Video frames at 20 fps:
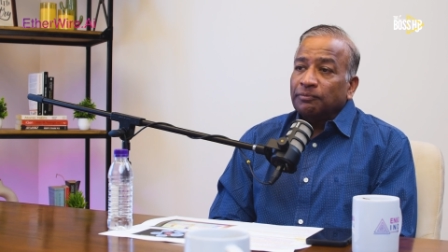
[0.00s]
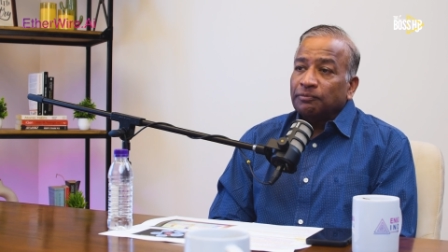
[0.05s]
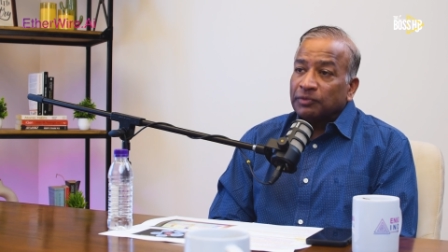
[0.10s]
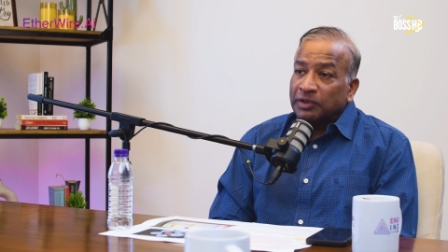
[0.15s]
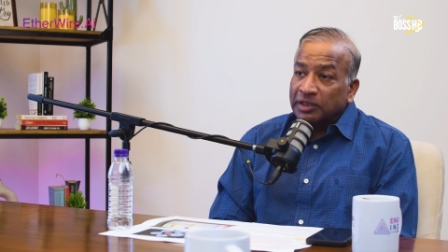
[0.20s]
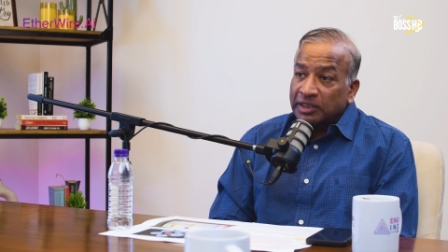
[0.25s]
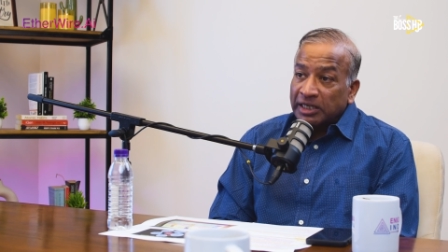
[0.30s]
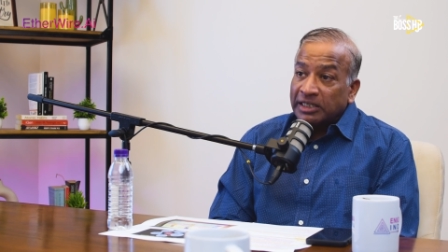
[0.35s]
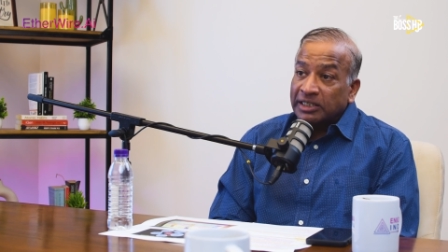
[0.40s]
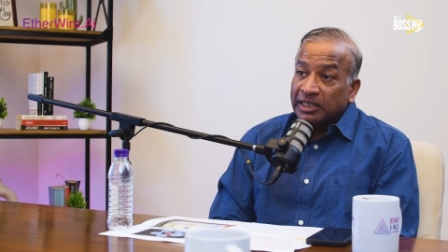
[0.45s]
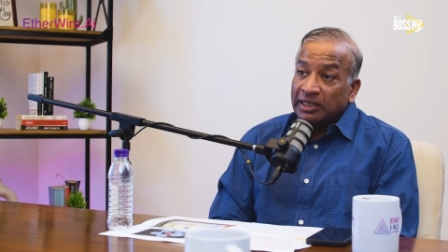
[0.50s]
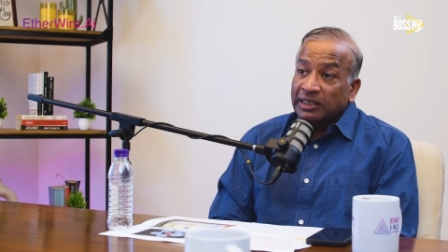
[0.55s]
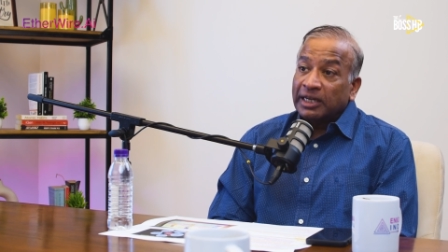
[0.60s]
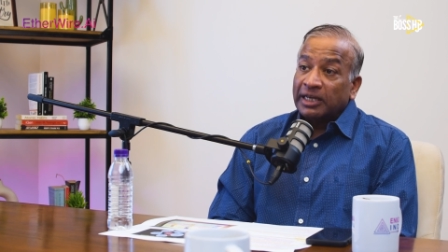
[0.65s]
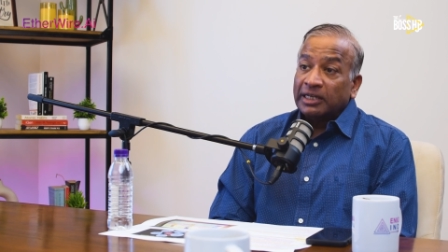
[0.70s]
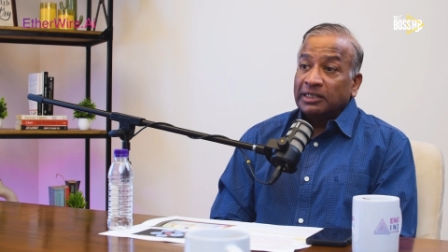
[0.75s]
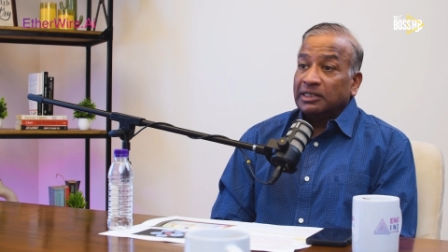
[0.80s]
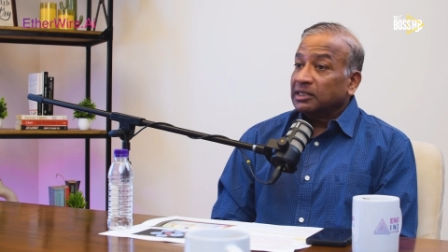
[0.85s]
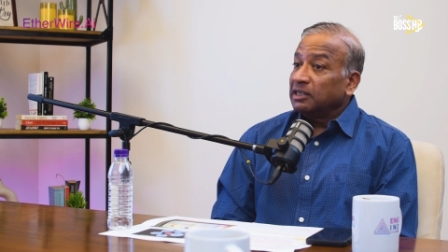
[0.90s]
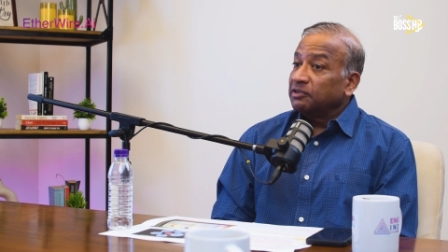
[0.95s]
with changing
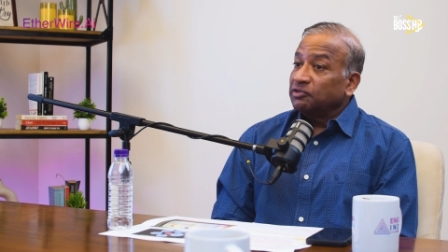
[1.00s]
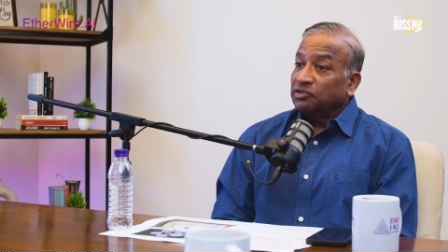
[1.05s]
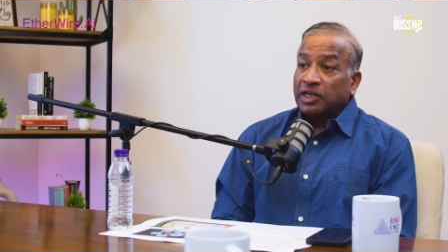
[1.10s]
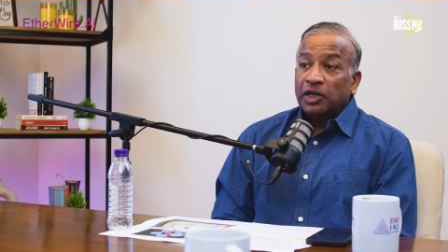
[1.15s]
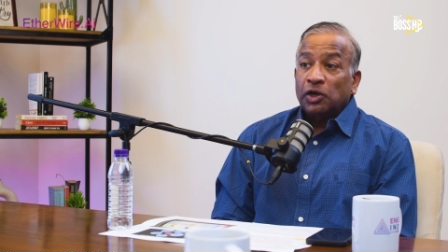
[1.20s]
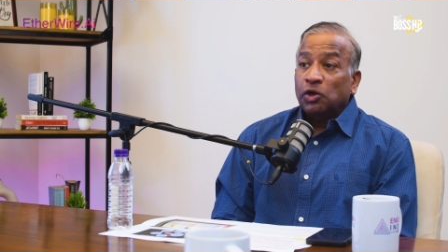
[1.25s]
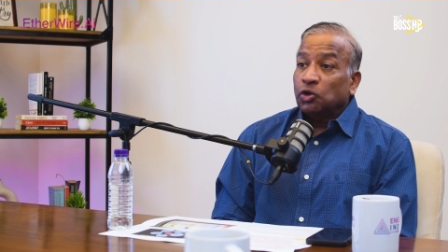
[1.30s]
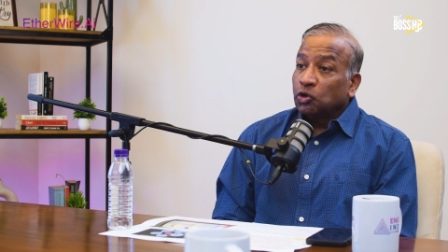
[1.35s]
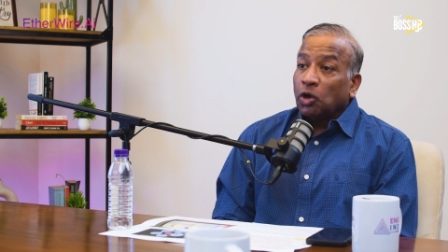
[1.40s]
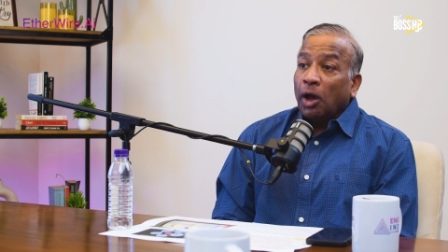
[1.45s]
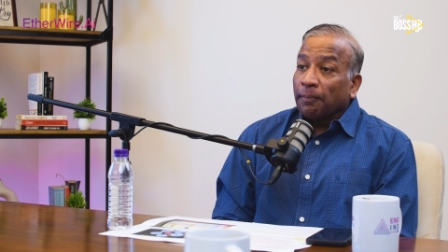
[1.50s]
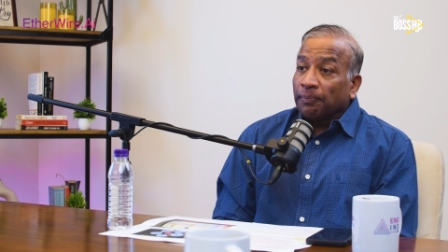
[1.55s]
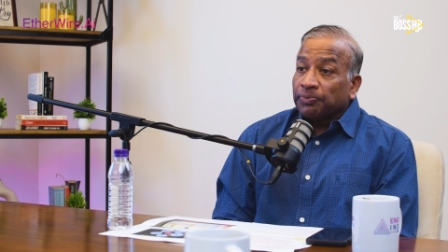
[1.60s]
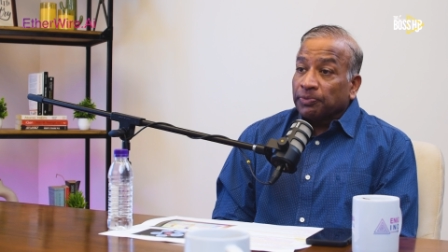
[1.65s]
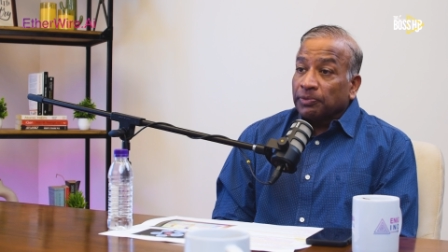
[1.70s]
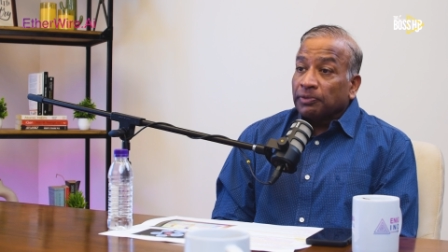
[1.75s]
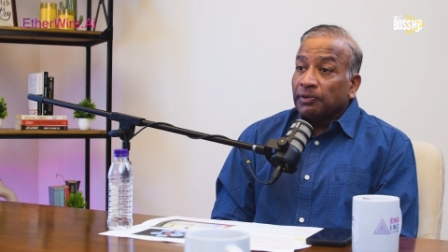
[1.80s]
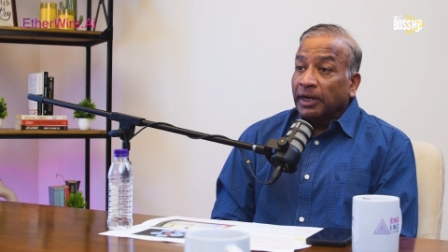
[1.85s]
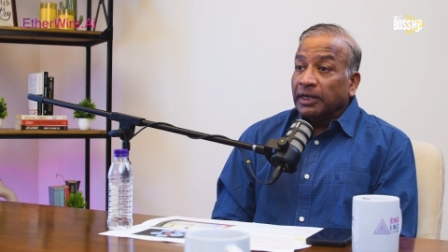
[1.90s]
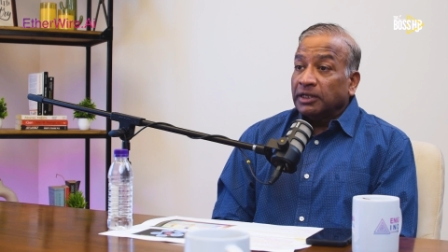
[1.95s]
tastes have stayed on top
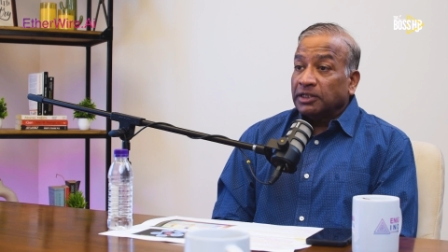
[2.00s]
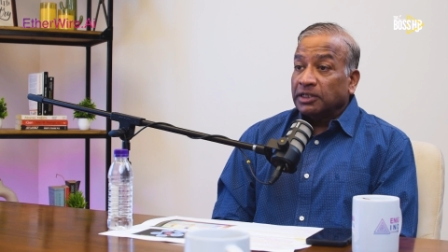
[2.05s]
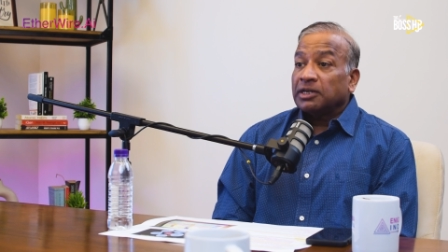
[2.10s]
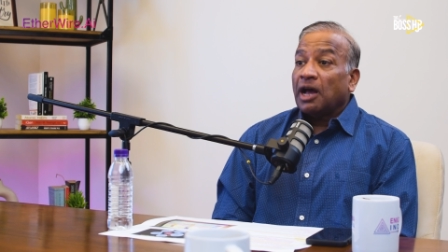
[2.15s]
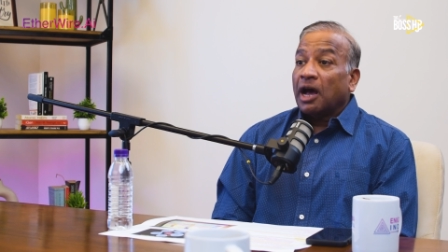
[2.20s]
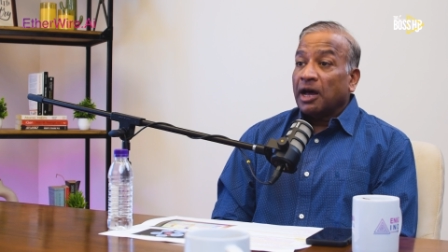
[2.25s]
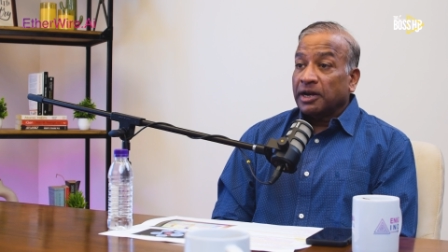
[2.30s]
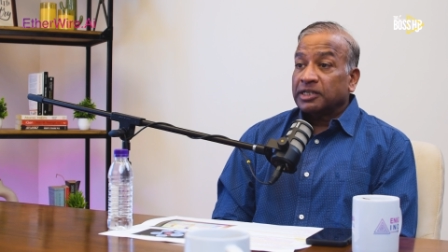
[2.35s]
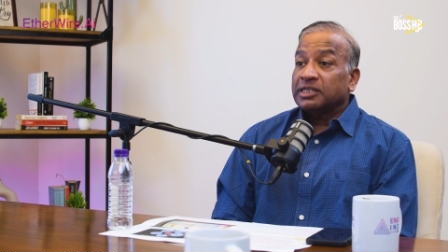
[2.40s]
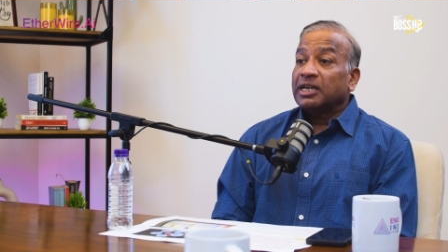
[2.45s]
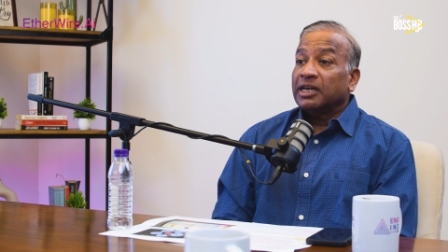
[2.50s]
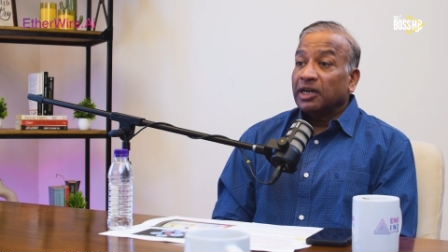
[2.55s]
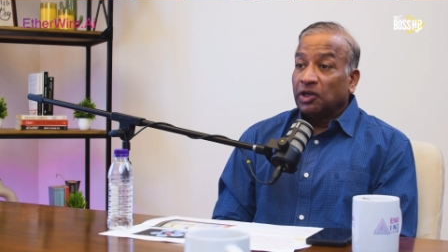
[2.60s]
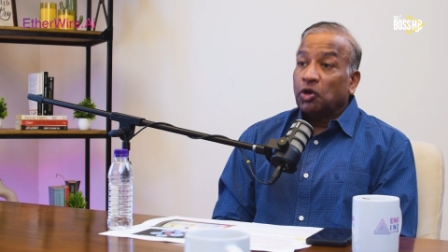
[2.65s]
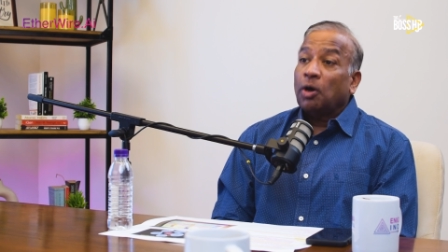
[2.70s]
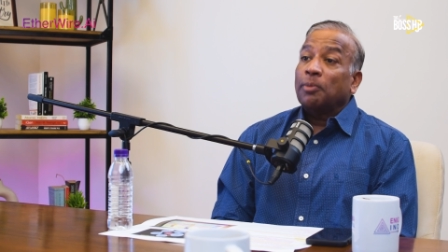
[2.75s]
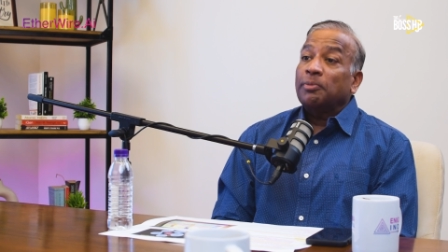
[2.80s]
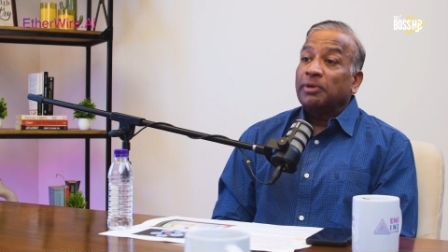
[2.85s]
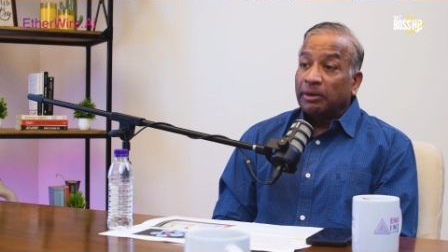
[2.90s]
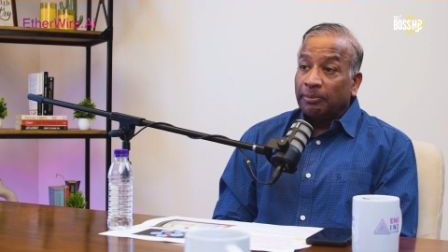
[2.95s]
right star right. is still a
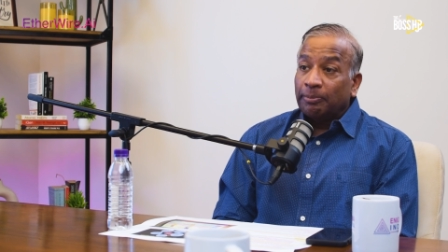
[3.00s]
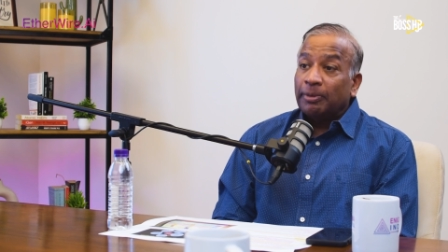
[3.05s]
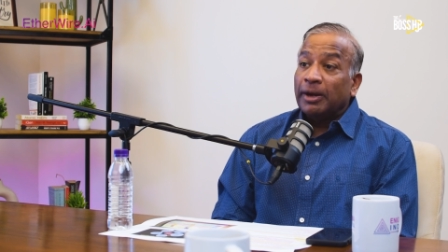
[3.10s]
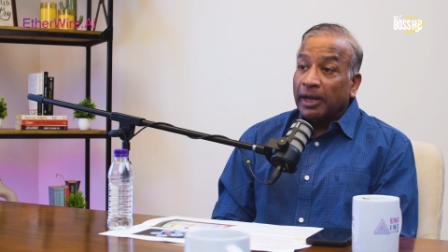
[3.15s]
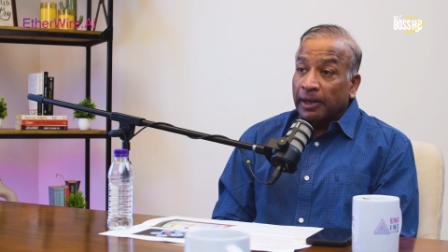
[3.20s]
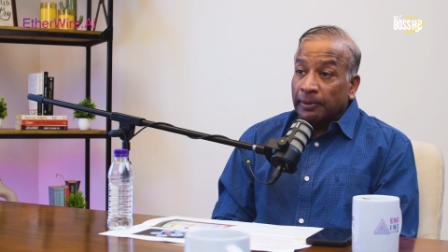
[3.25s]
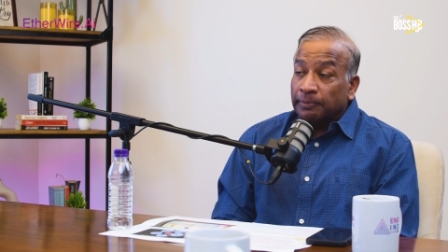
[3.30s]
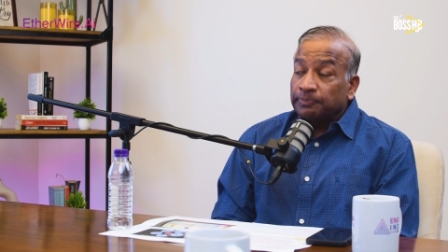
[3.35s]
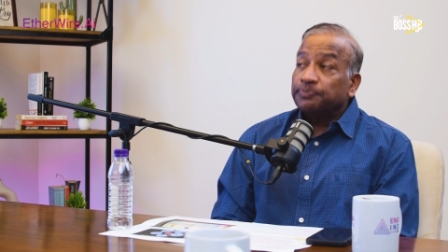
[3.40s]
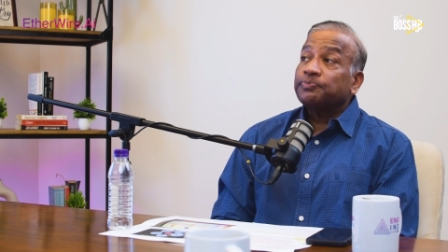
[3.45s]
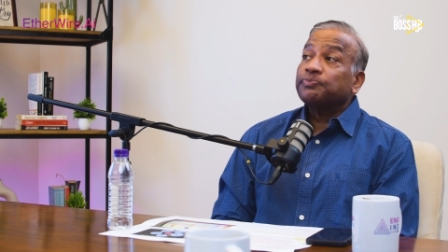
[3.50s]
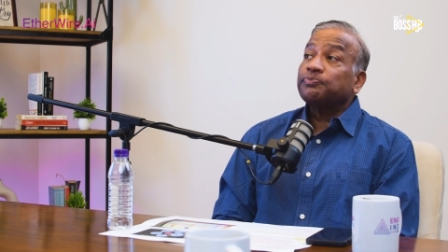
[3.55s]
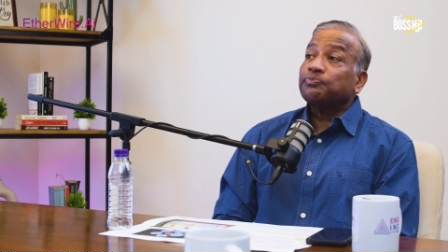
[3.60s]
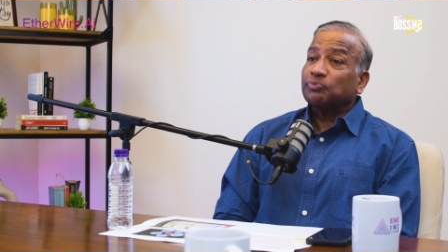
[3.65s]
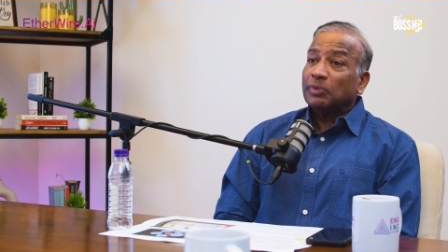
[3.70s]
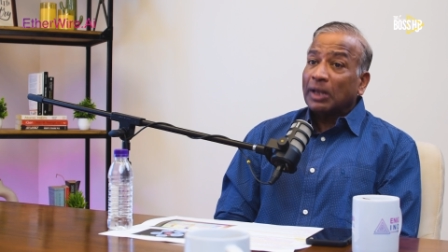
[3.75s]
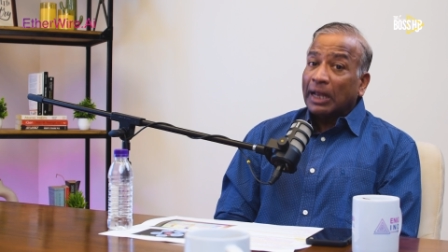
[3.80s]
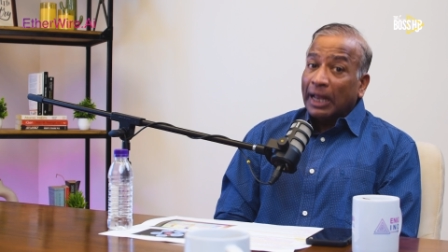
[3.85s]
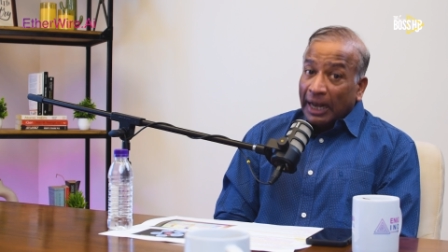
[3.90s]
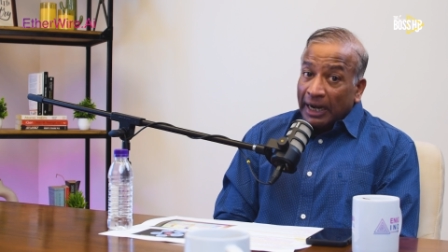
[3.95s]
dominant player
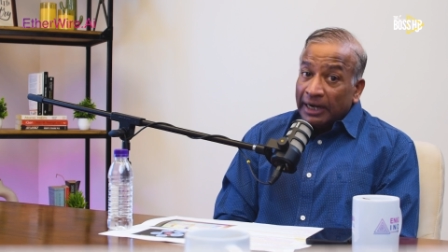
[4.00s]
mm.